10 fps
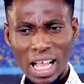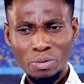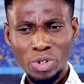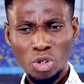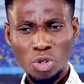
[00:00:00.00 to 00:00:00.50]

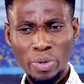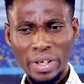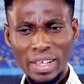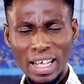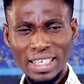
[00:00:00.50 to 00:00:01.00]
we just pray
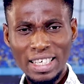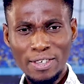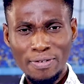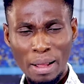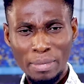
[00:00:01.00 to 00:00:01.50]
that
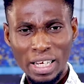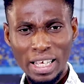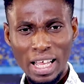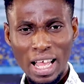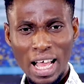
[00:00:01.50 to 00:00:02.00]
his
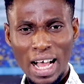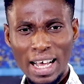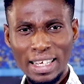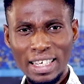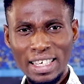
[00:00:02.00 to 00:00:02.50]
family
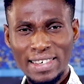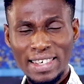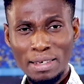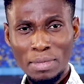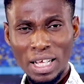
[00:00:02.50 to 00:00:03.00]
and his
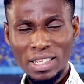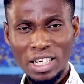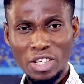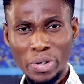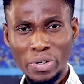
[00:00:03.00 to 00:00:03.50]
team, that's
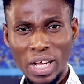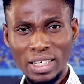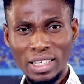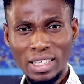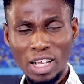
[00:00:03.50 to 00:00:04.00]
Nasarawa
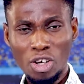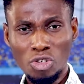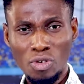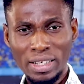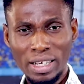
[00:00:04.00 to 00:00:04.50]
United, that God
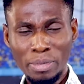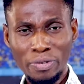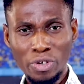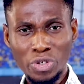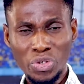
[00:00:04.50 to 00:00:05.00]
grant them the
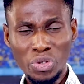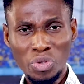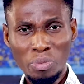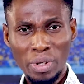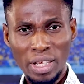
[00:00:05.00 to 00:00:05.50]
fortitude
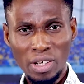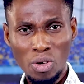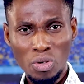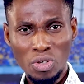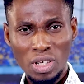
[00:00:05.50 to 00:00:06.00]
to bear the
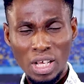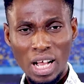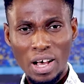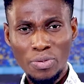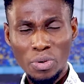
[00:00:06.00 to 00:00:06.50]
loss.
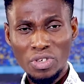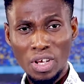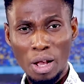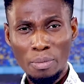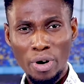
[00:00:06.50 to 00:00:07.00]
Our thoughts
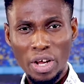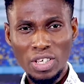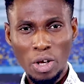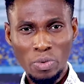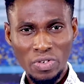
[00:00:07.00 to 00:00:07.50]
and our prayers
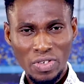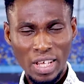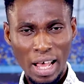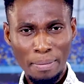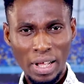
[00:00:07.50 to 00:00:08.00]
are with
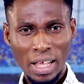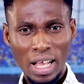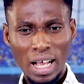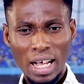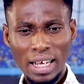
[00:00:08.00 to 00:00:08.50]
them,
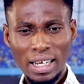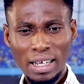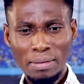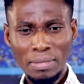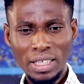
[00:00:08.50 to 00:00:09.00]
and
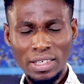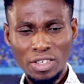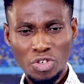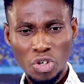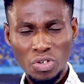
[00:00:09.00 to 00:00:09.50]

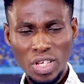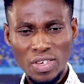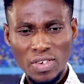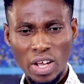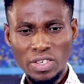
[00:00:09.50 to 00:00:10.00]
it's just a
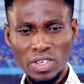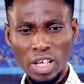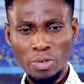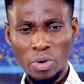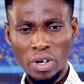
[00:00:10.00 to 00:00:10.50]
sad,
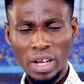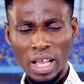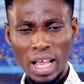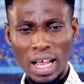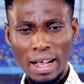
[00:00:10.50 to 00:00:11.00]
sad one
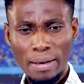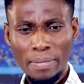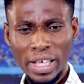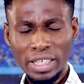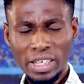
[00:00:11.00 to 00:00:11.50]

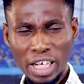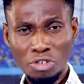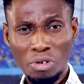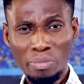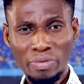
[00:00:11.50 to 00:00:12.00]
in the
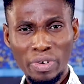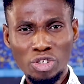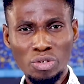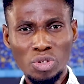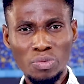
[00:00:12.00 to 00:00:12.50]
Nigerian
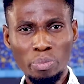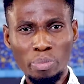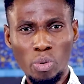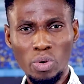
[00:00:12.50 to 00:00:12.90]
Professionals Football